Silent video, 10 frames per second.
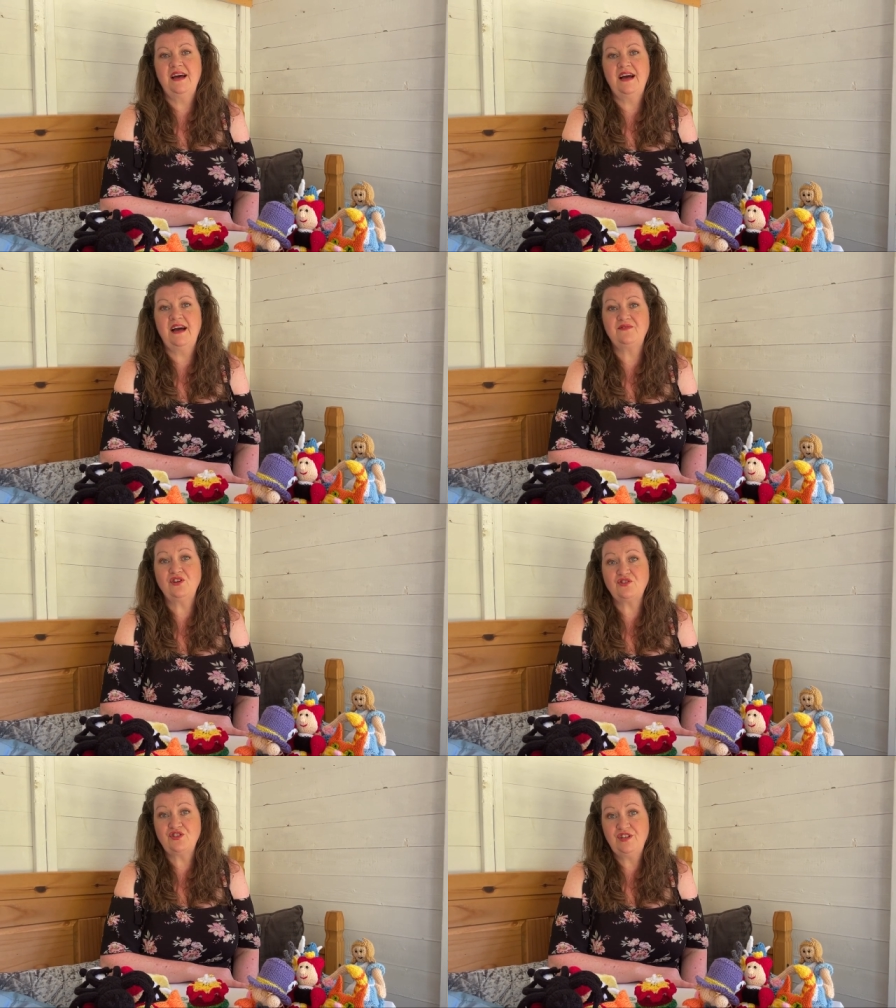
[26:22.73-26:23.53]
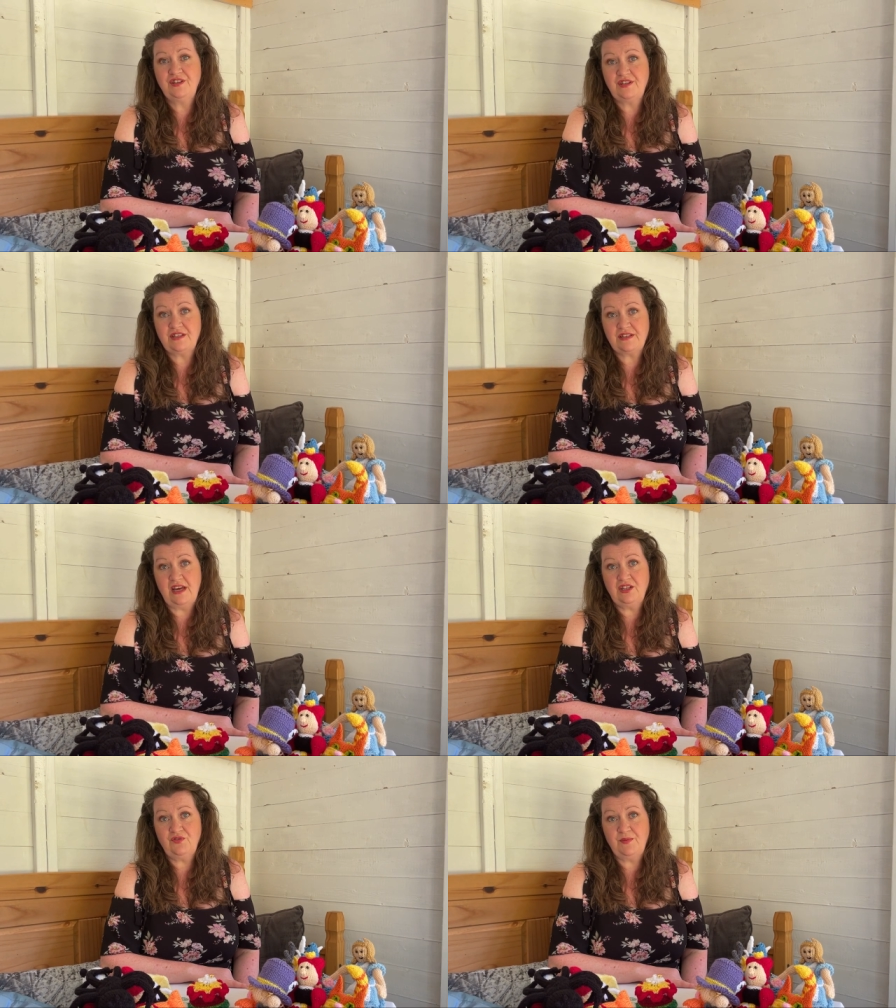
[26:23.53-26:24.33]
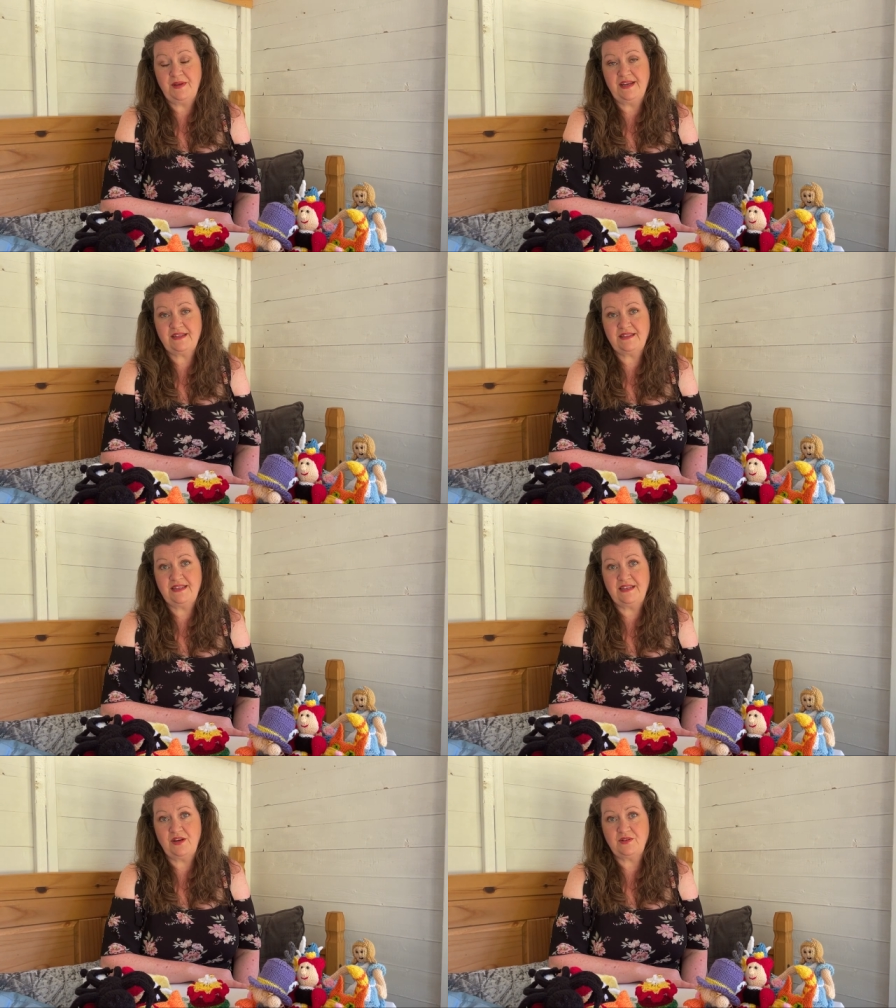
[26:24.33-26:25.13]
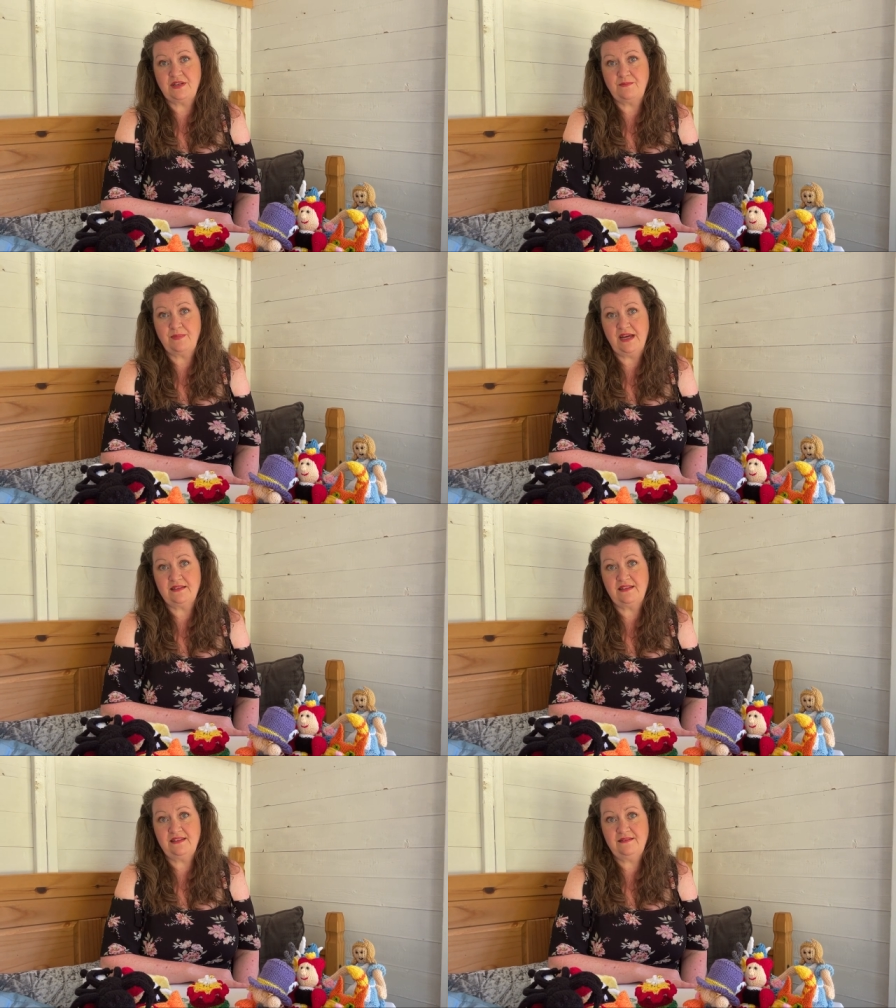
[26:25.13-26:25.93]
I've not done another sketch for my next tea cozy pattern